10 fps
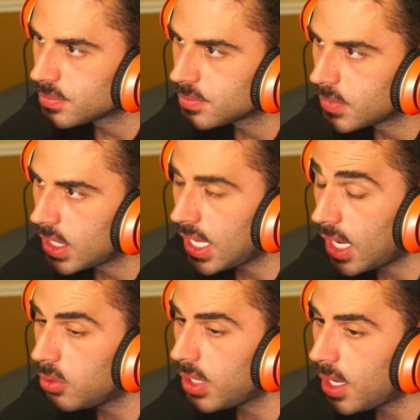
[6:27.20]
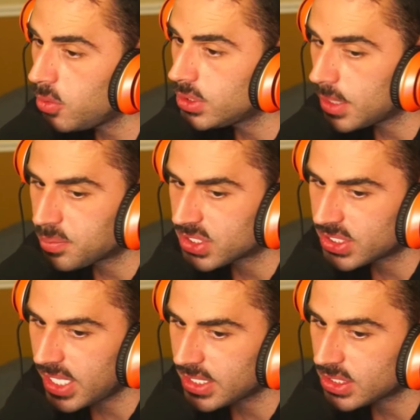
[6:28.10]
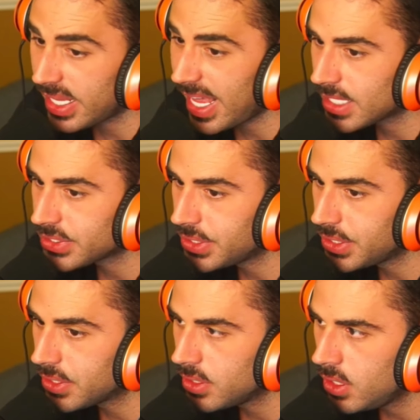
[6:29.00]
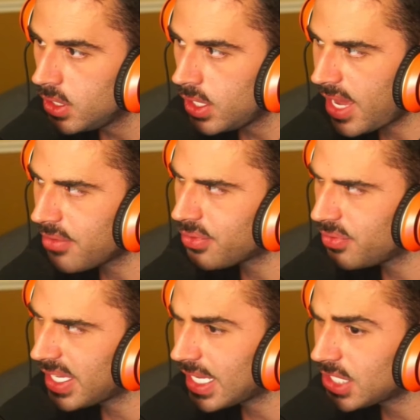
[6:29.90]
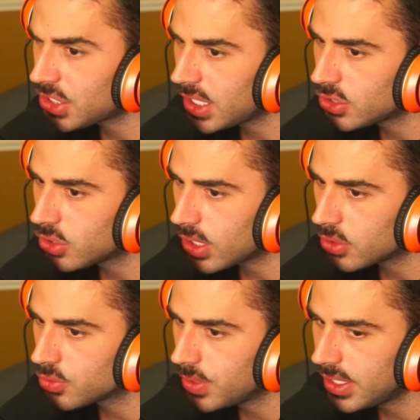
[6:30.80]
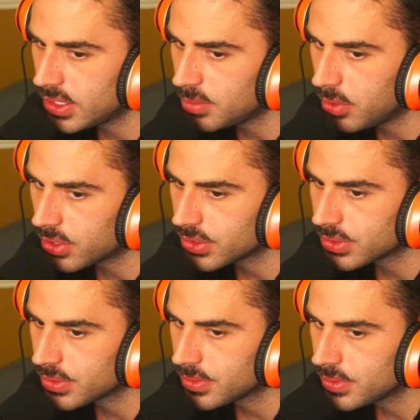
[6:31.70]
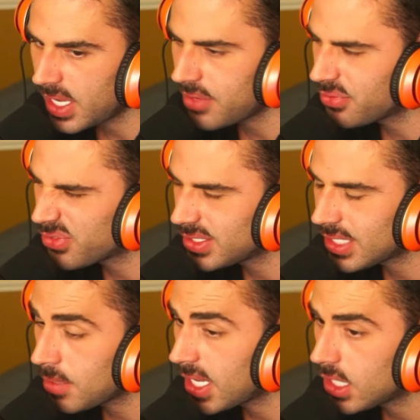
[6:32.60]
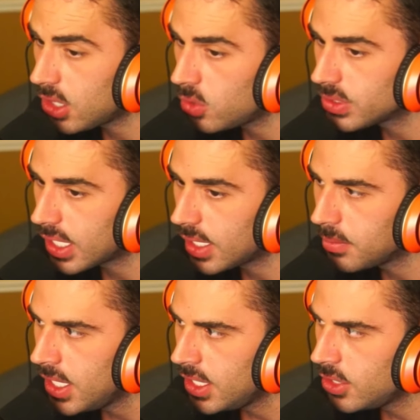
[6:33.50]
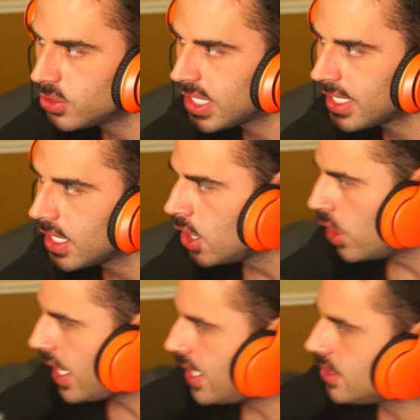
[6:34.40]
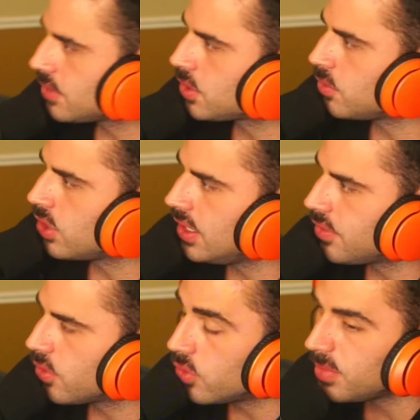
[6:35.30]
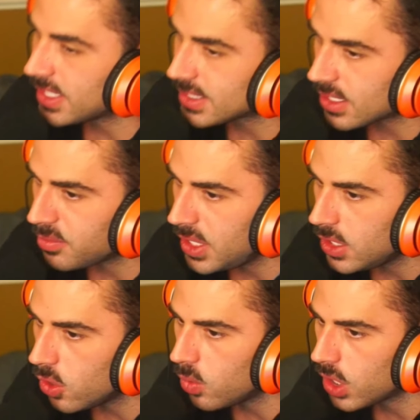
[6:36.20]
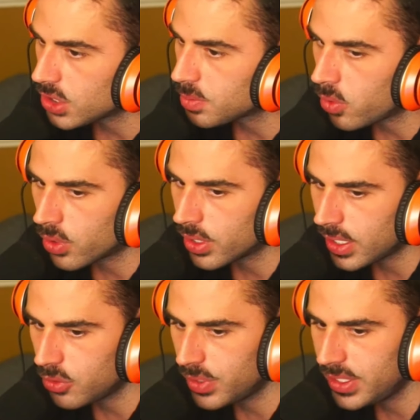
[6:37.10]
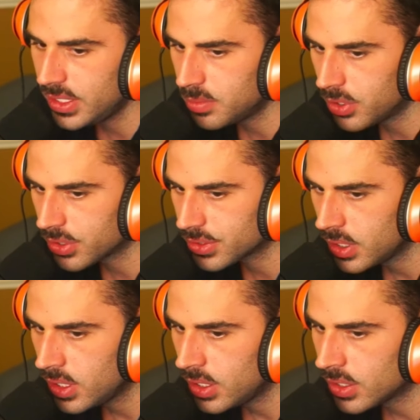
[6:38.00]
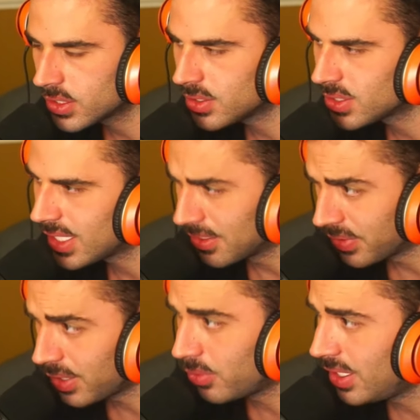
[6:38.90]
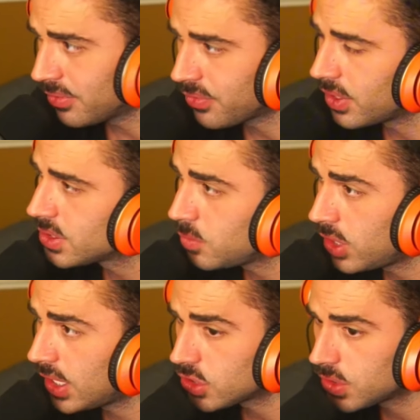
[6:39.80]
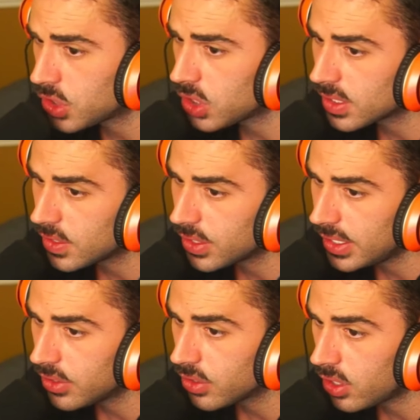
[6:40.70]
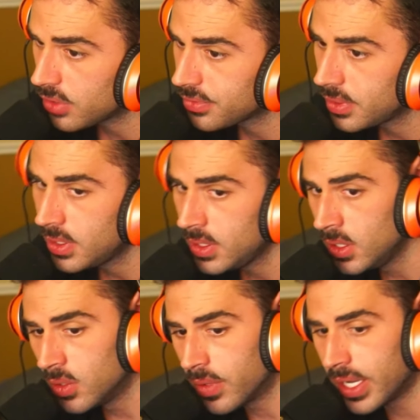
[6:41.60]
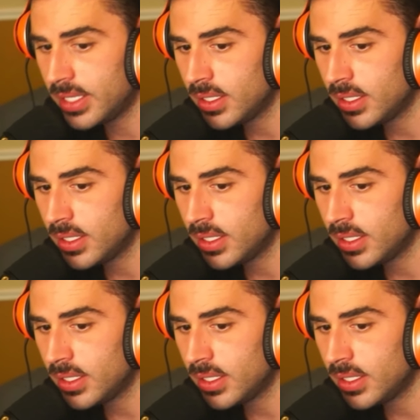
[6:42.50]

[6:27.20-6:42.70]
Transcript: Yeah, I, I was obsessed last year. Every vacation I took, I was reading these books. Every time I had alone time, it was like anytime someone would leave the room, instead of me go watch porn, I would read these books because I was like, if I read it in front of someone, I start talking their ear off, right?